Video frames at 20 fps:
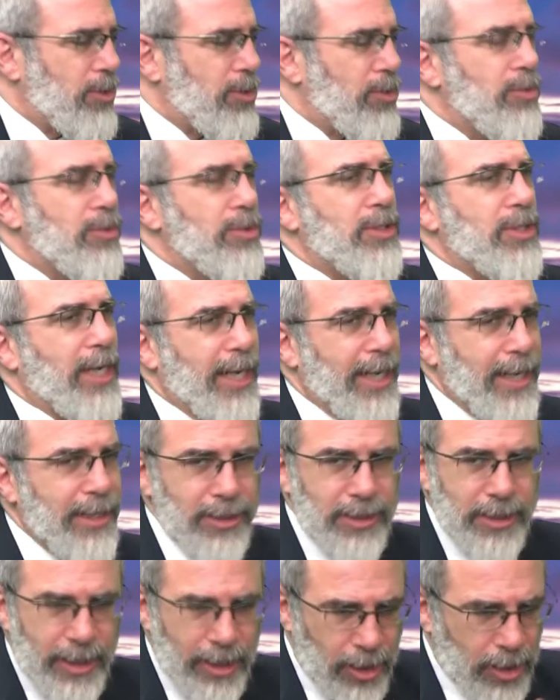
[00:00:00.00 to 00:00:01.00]
students
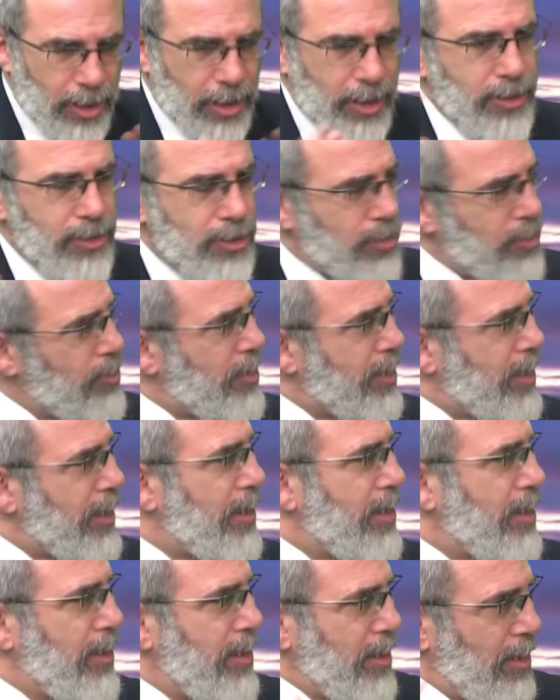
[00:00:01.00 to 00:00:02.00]
as they are to
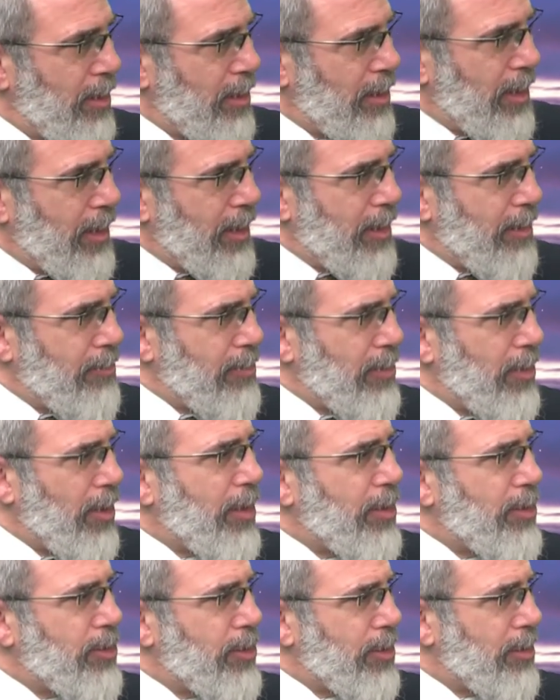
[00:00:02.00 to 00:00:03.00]
the
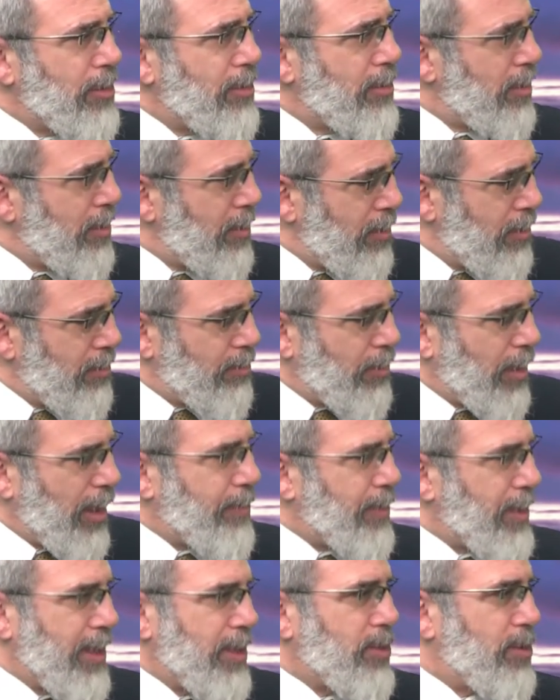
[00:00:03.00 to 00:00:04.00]
larger
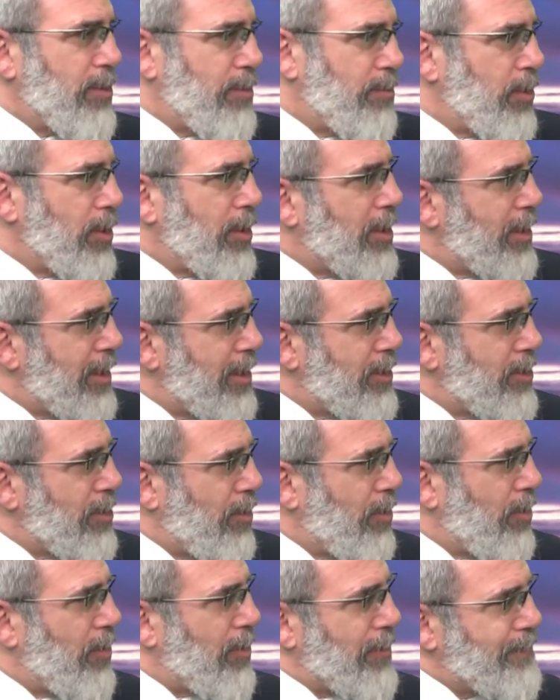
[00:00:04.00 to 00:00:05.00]
population of Brooklyn as a
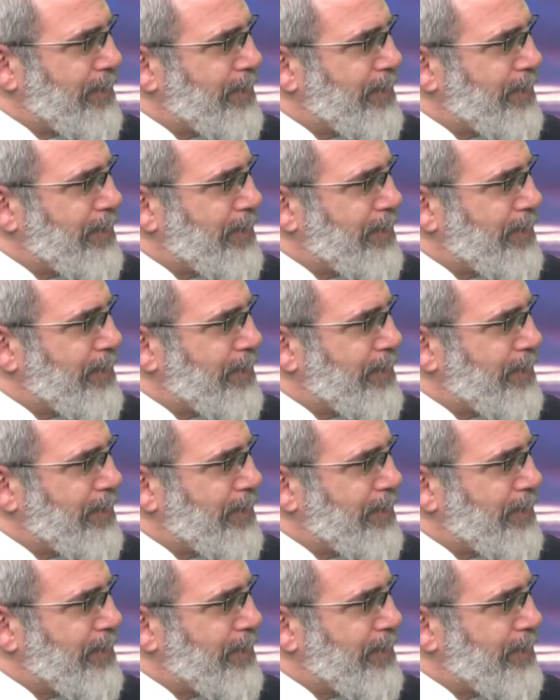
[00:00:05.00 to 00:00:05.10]
whole.